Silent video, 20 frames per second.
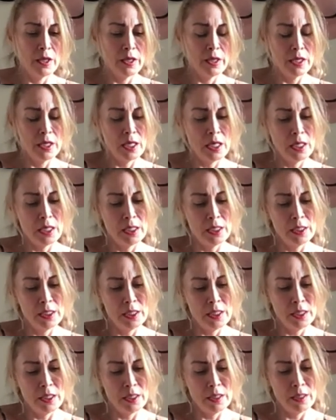the
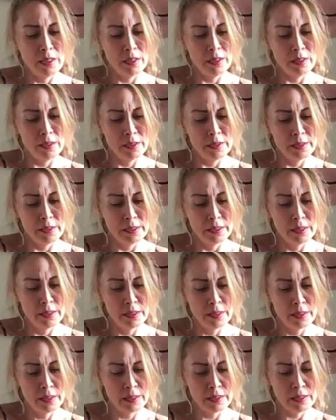90s.
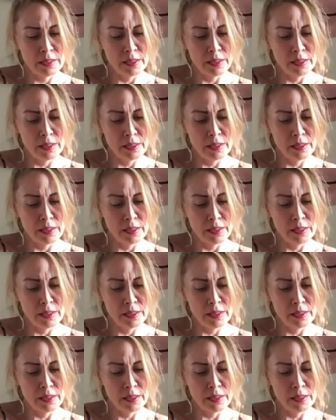This